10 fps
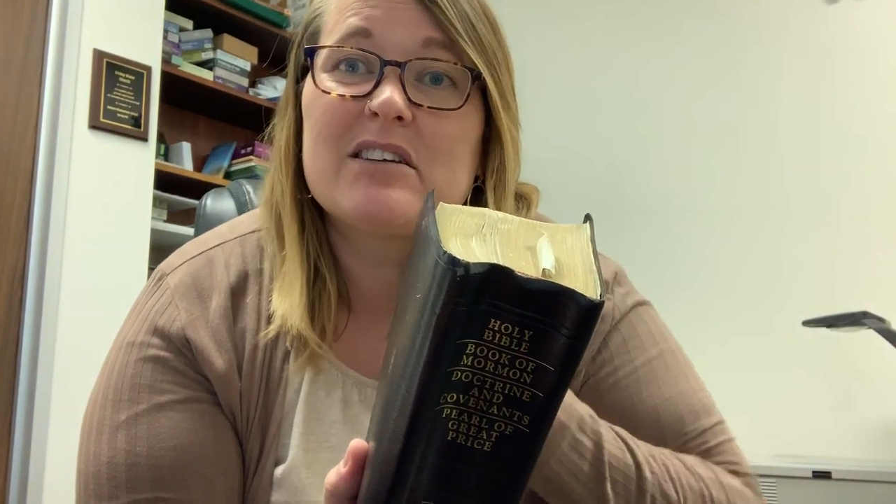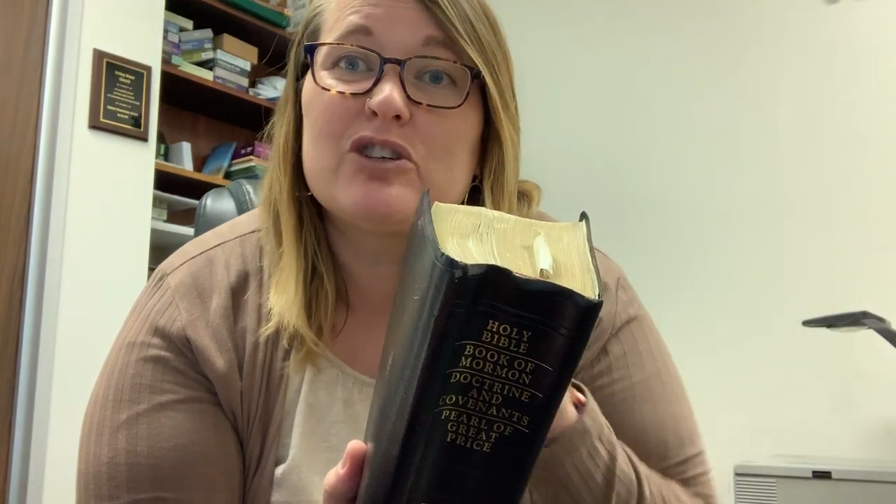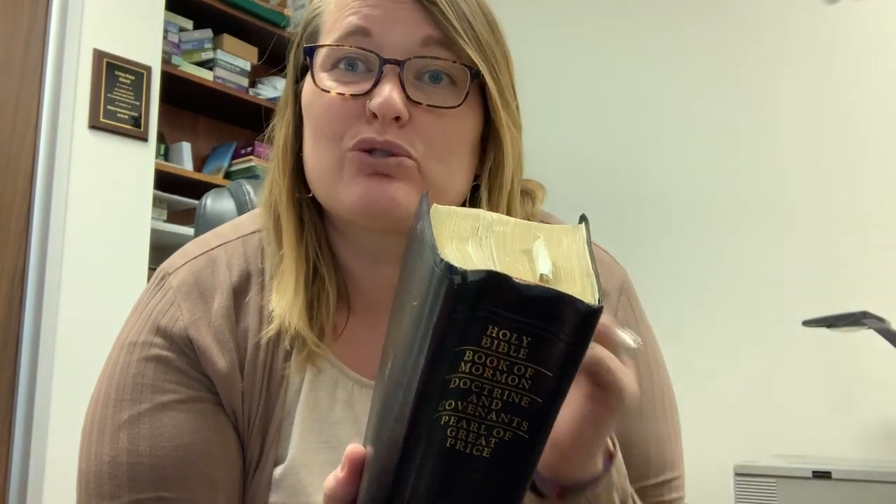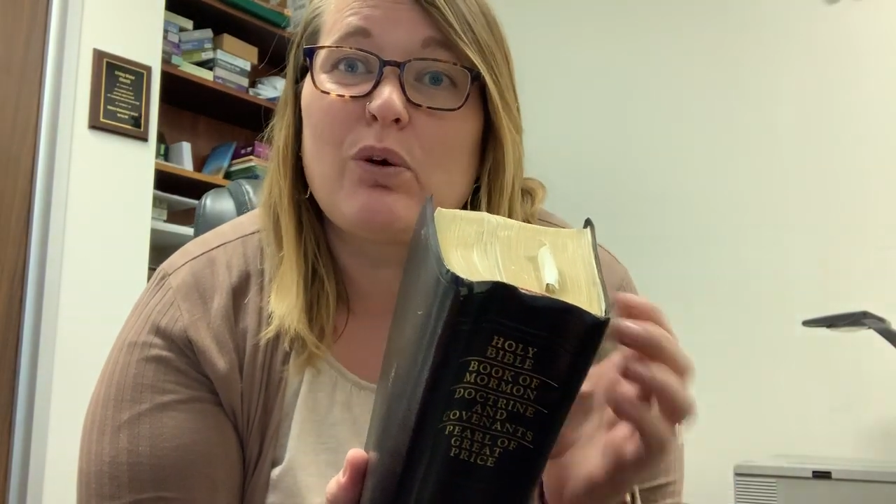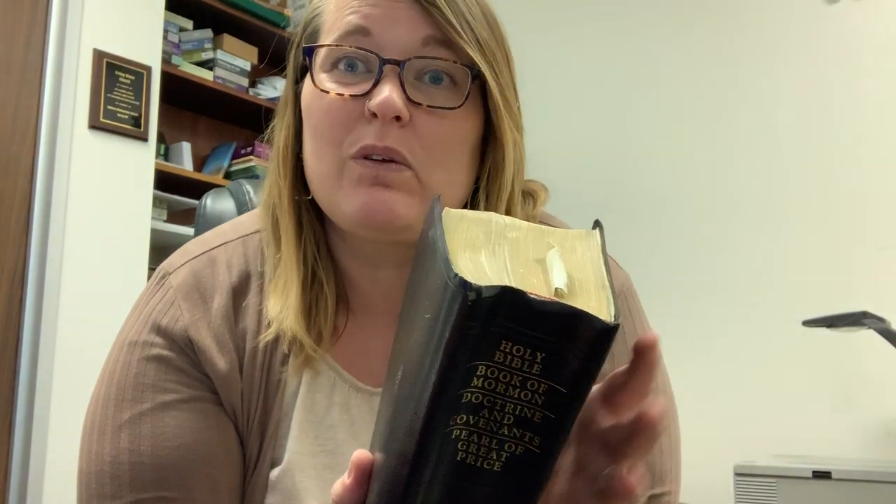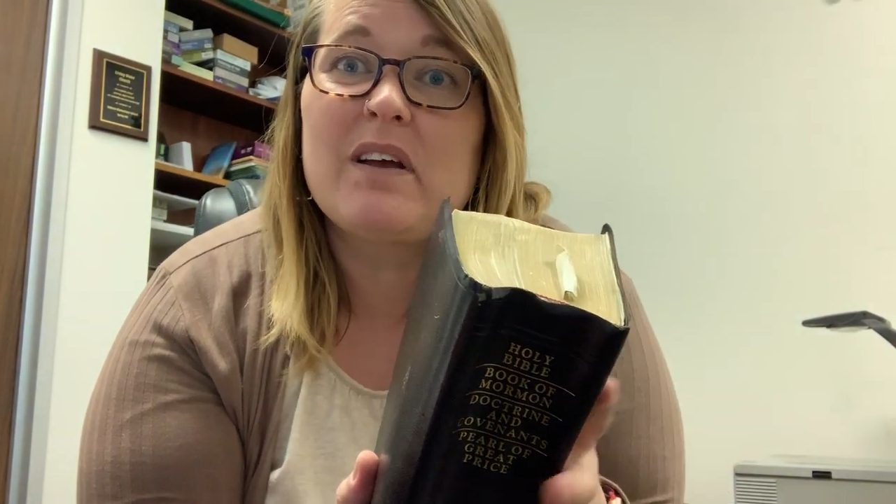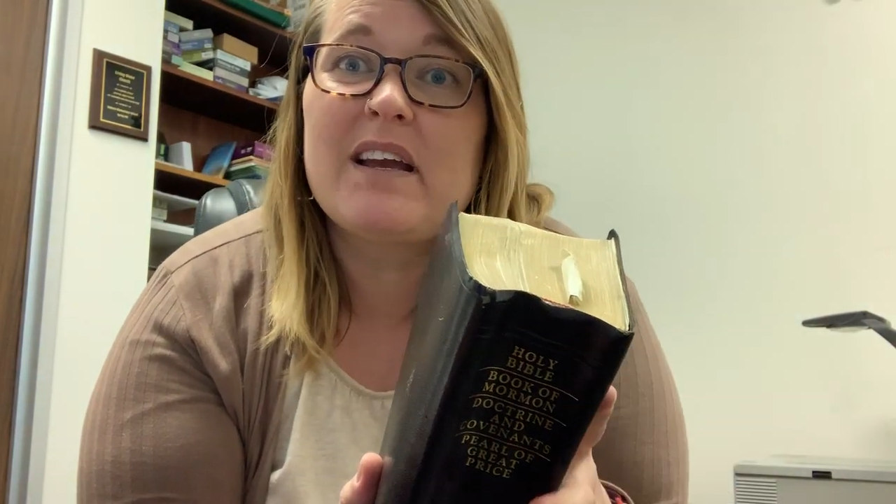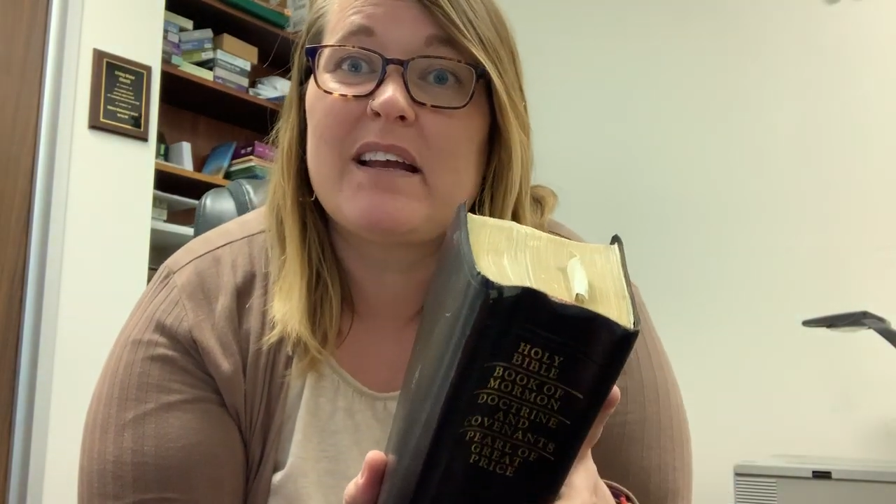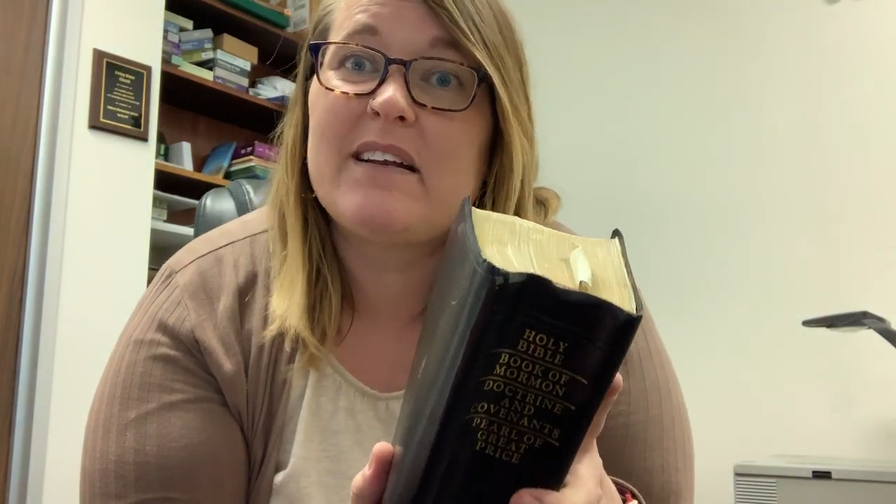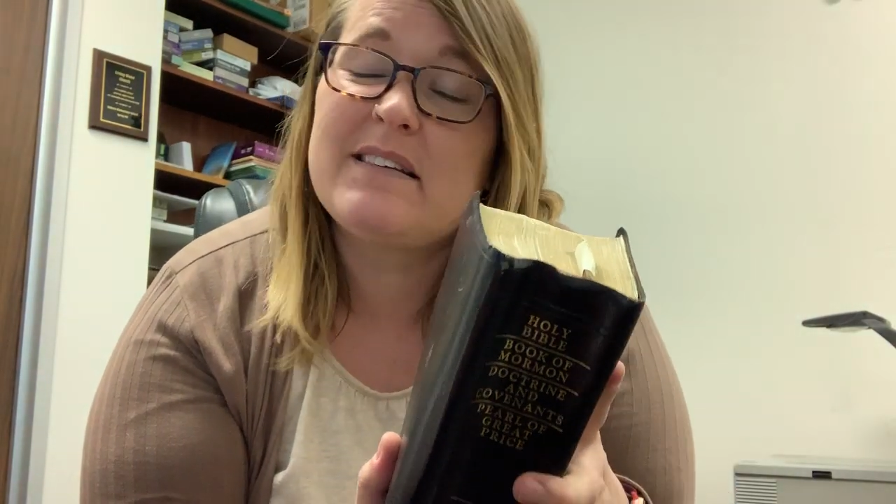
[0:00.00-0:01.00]

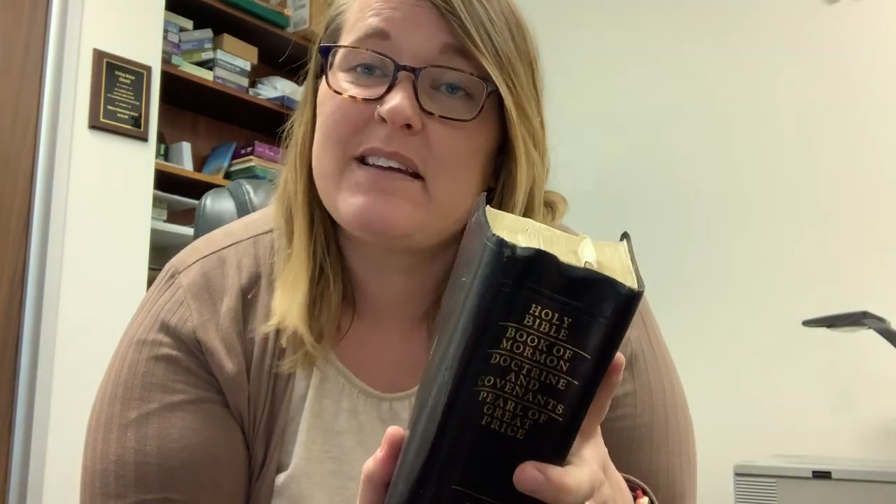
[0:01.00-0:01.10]
controlling and it's